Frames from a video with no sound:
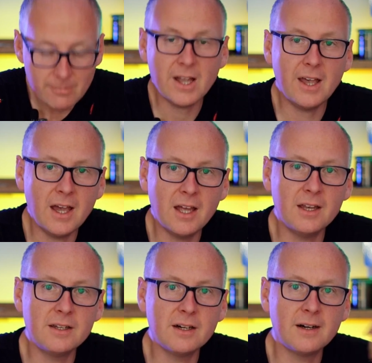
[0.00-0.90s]

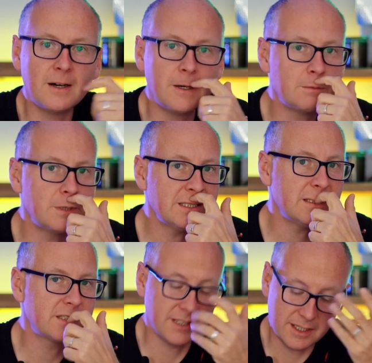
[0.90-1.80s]
And that's
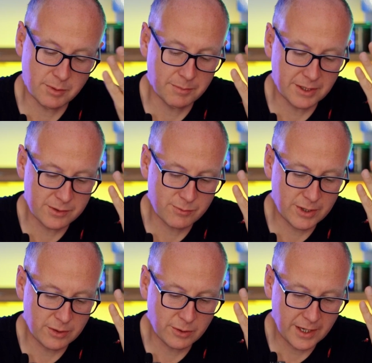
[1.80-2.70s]
understandable, because when
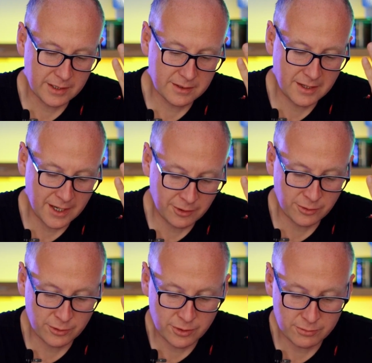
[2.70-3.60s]
you look at Canon
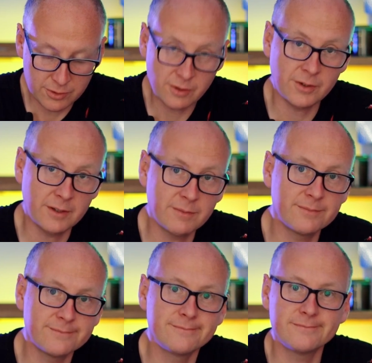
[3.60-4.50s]
or Sony,
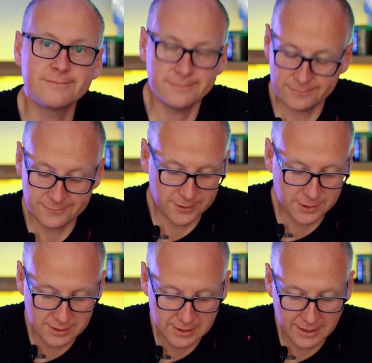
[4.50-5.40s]

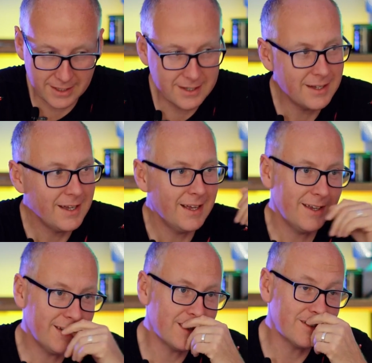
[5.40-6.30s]
firstly, like,
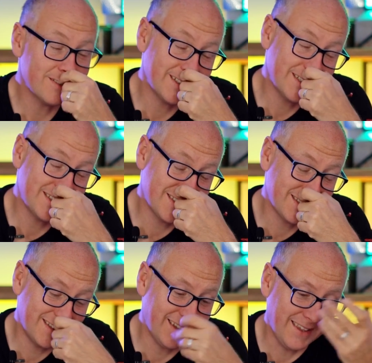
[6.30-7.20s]
you know,
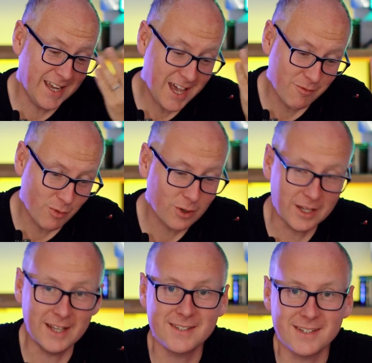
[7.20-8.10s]
they have more
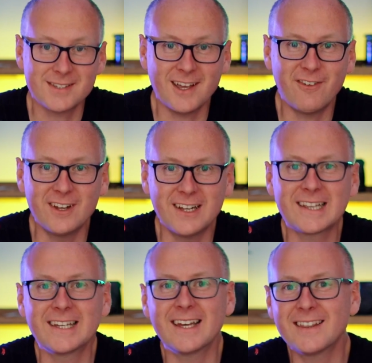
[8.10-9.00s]
lenses,
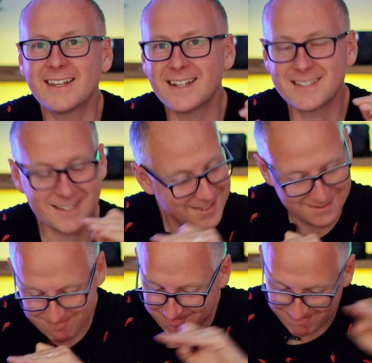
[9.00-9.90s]
definitely, and that's,